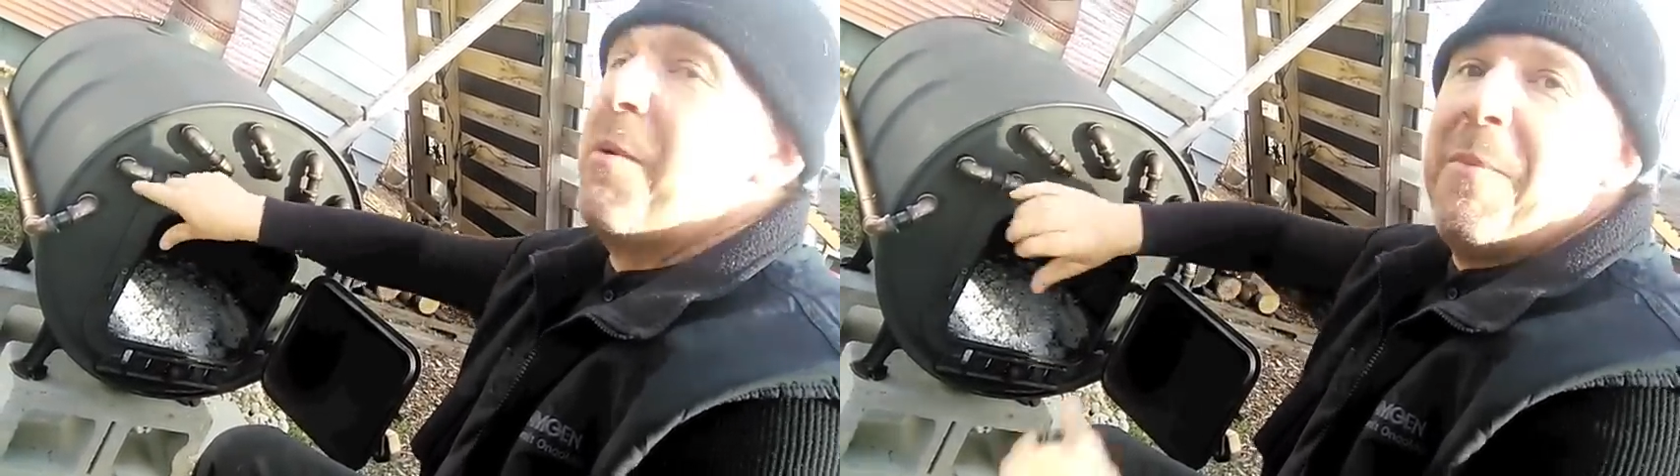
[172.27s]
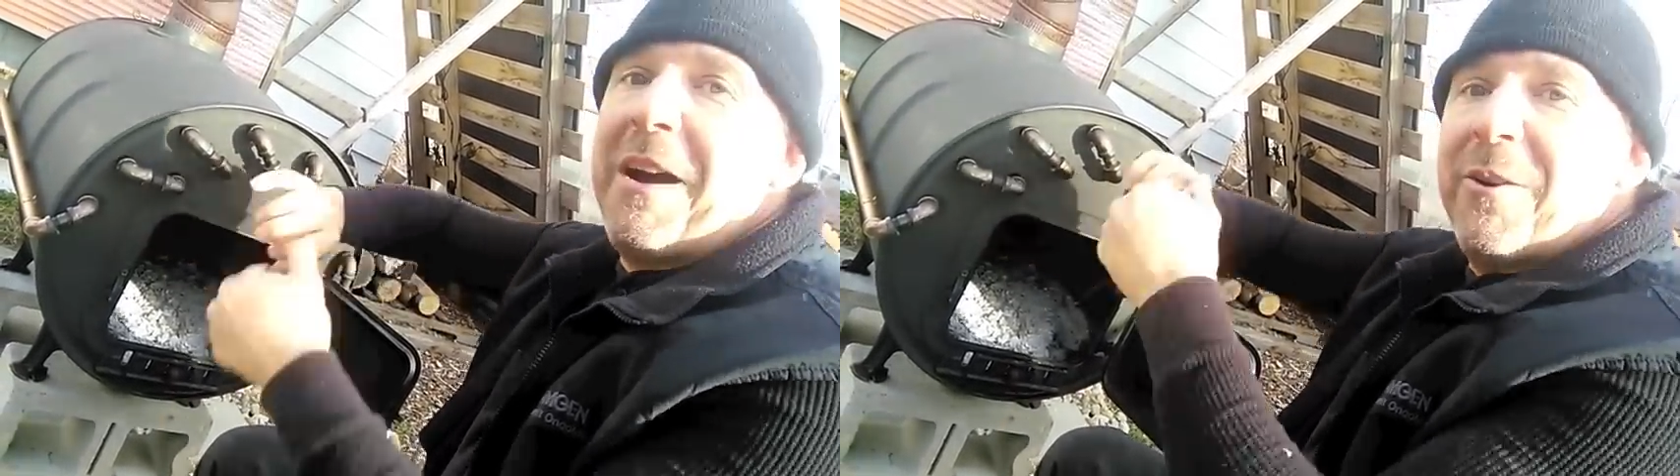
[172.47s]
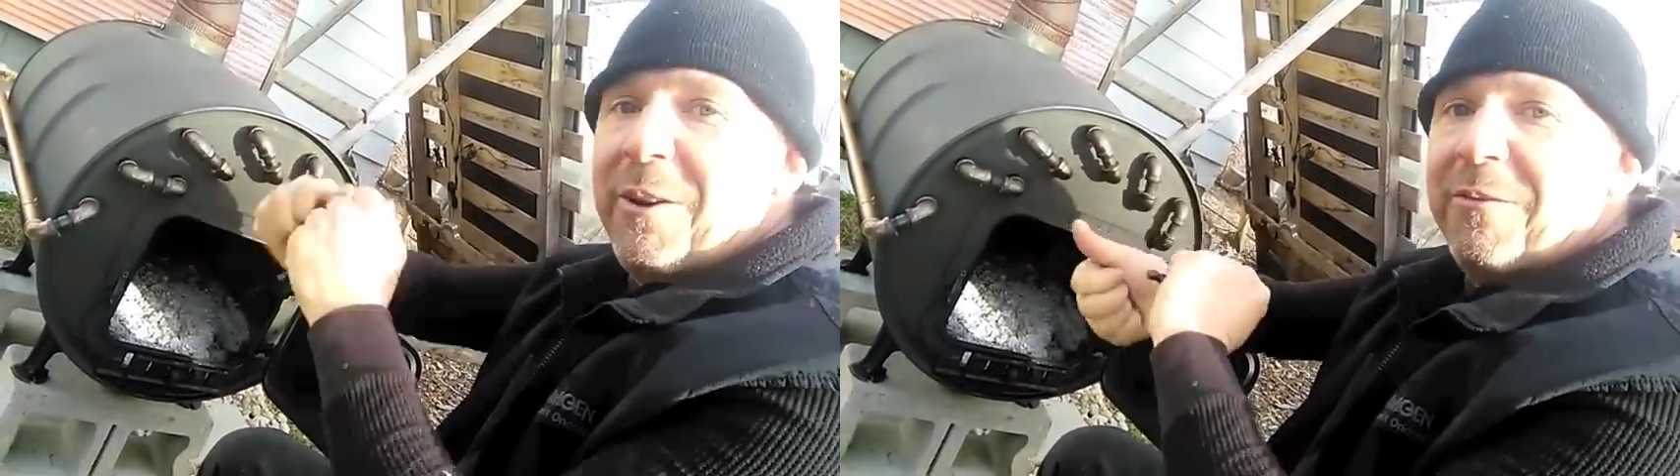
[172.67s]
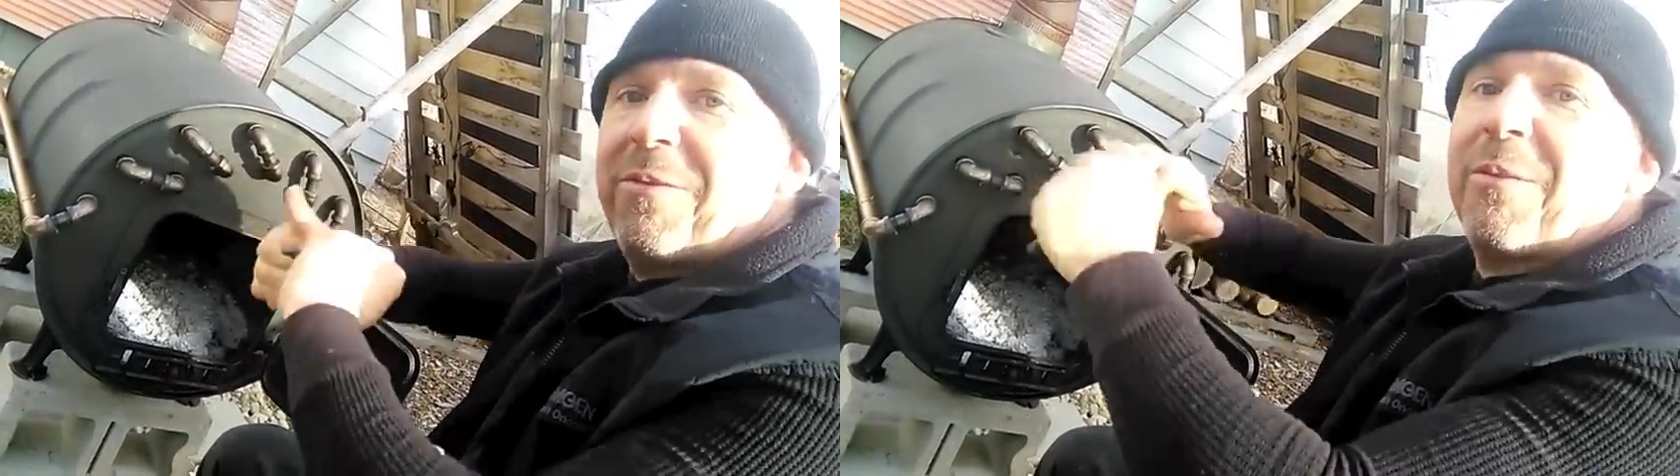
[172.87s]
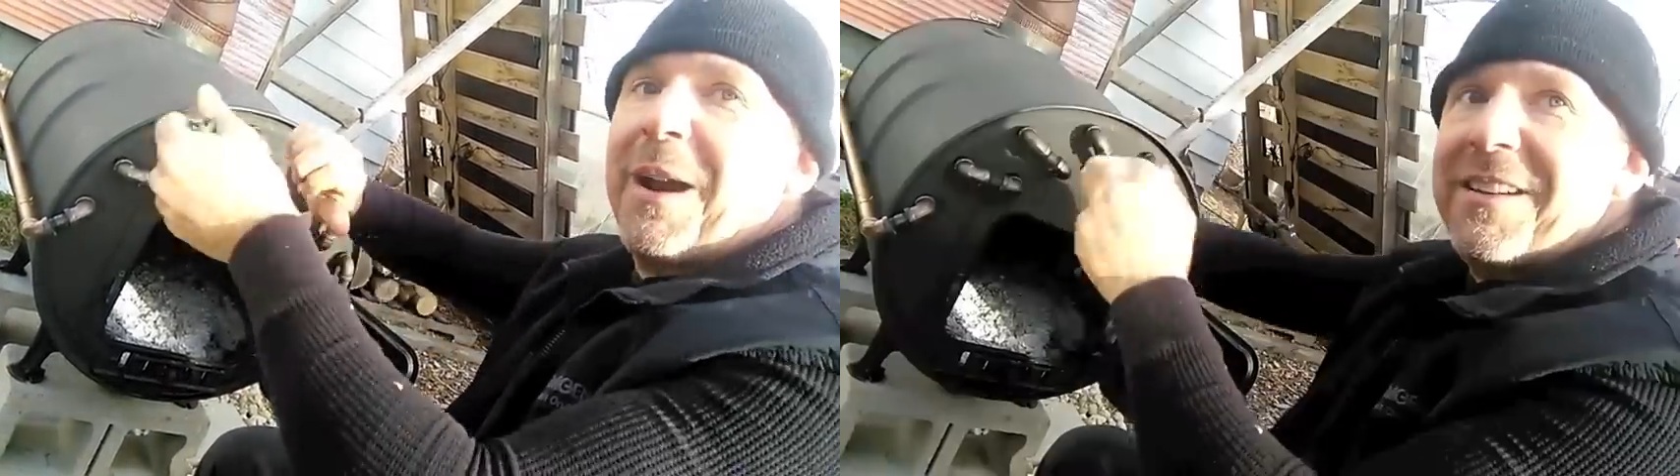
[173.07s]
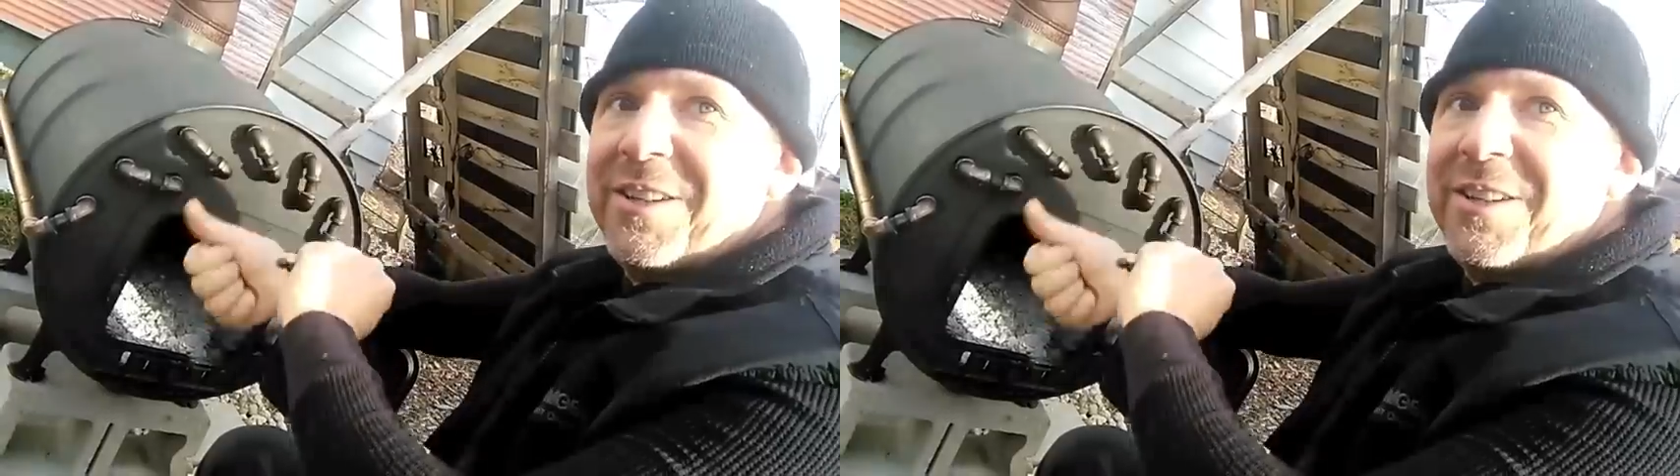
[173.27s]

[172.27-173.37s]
amount of thread